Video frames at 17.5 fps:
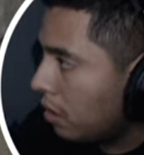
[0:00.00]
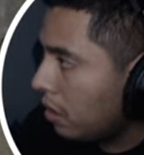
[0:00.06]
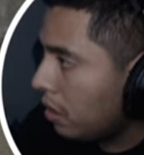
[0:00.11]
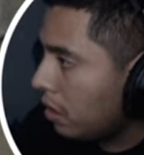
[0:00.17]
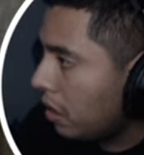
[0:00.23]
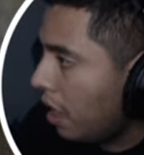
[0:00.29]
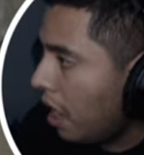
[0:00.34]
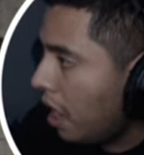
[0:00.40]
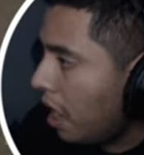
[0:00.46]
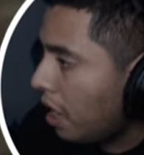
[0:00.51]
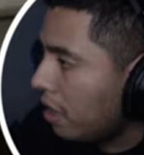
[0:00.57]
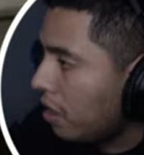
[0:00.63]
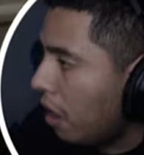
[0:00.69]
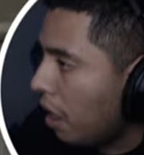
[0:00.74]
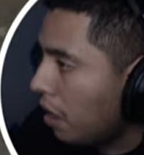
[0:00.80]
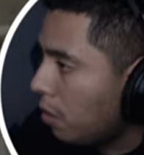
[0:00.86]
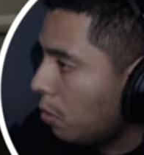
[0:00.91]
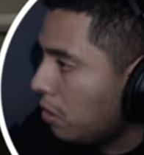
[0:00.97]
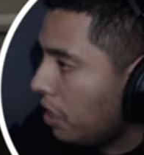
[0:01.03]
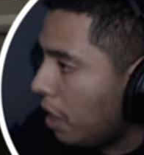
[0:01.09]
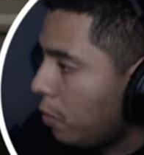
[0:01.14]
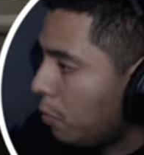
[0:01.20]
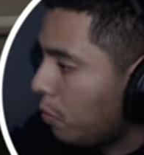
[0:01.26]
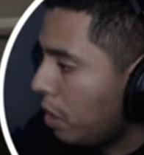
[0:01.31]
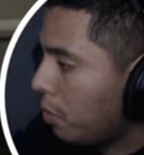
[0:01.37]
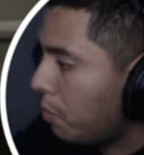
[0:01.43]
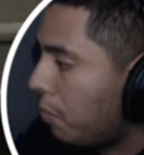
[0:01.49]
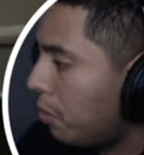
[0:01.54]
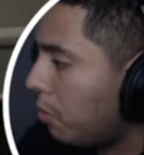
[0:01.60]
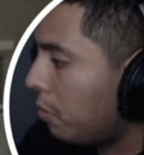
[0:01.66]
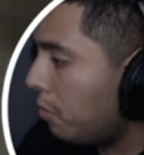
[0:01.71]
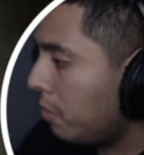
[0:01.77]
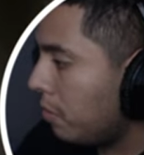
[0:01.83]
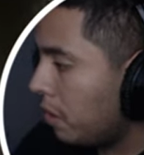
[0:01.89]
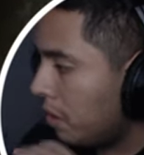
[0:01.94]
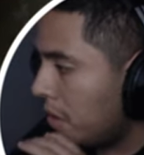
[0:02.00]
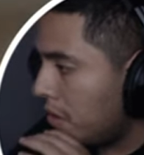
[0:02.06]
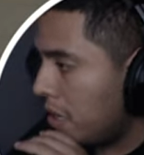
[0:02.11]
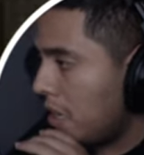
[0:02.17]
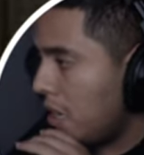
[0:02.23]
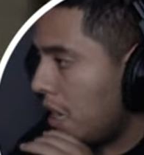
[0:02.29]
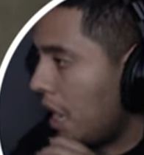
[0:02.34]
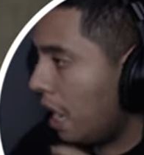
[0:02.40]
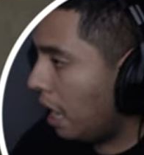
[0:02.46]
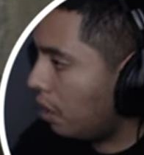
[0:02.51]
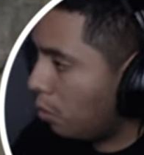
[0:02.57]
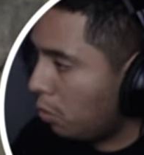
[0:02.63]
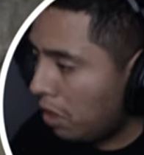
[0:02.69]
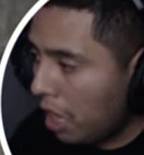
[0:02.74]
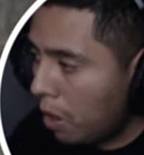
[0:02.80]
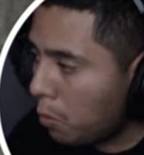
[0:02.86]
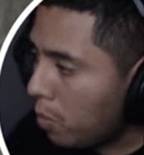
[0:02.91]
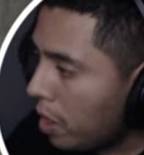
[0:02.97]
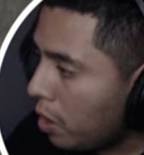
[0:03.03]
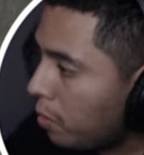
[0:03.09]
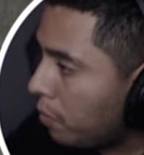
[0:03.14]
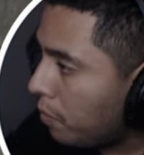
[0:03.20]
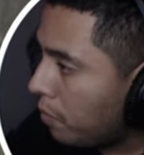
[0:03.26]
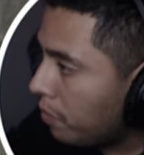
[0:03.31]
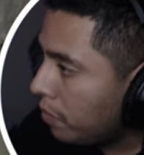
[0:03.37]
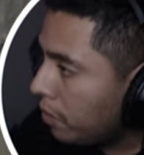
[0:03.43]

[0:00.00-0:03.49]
Yeah, I, I know damn well, bro. I know damn well.